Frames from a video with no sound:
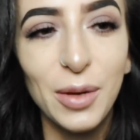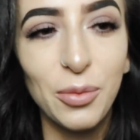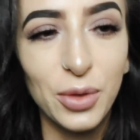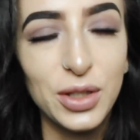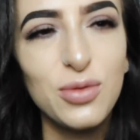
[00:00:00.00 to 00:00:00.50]

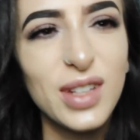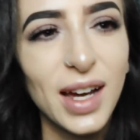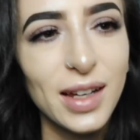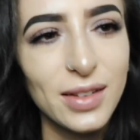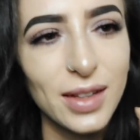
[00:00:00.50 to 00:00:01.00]
when you
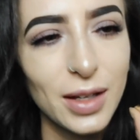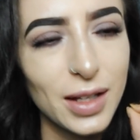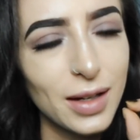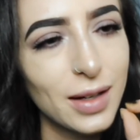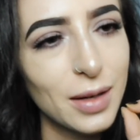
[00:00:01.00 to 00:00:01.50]
get
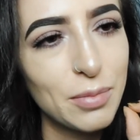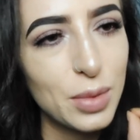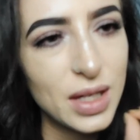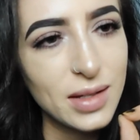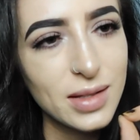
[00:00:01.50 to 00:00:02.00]
like a
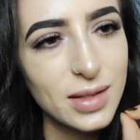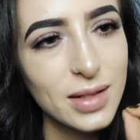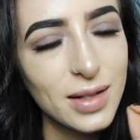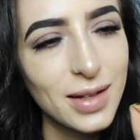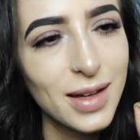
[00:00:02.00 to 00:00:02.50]
piece,
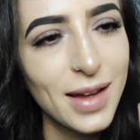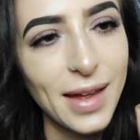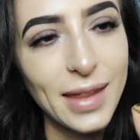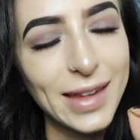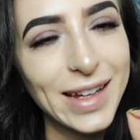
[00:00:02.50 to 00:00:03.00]

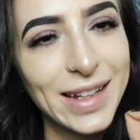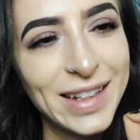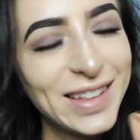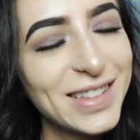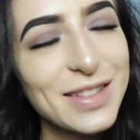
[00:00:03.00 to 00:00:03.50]
this
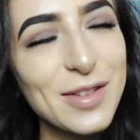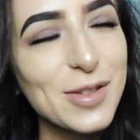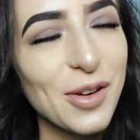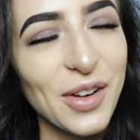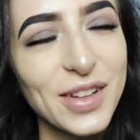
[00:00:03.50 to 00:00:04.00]
is
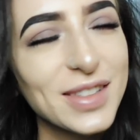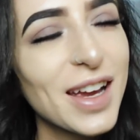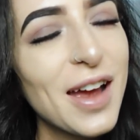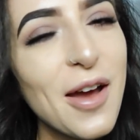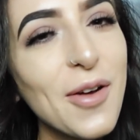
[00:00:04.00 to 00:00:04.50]
so gross.
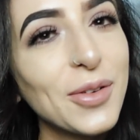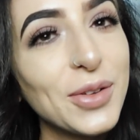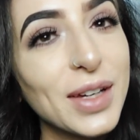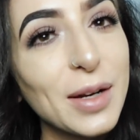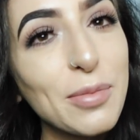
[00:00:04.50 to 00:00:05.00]
When
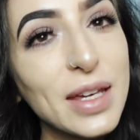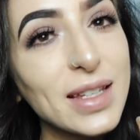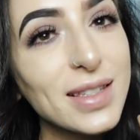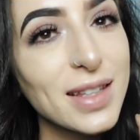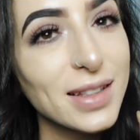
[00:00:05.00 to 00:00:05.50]
you get a
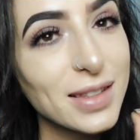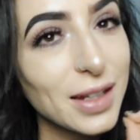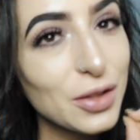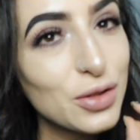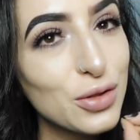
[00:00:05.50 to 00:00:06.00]
piece that's
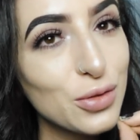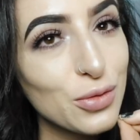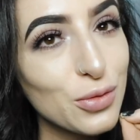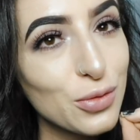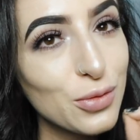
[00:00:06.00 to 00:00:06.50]
like
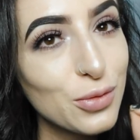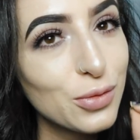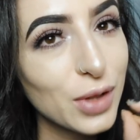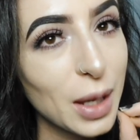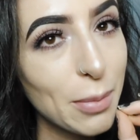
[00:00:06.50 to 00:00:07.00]

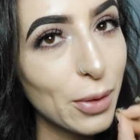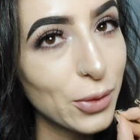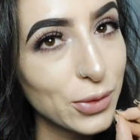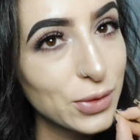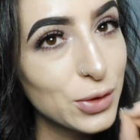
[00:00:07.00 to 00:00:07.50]
like it
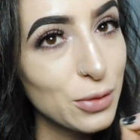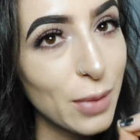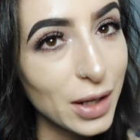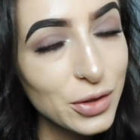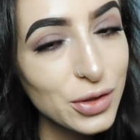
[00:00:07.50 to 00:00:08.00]
pulls too
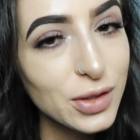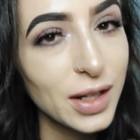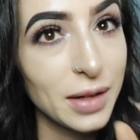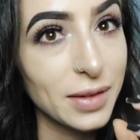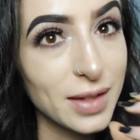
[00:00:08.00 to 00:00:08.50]
much,
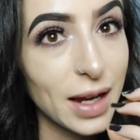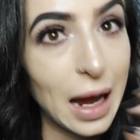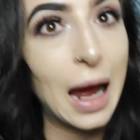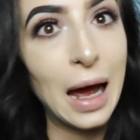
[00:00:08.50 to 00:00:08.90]
and it's like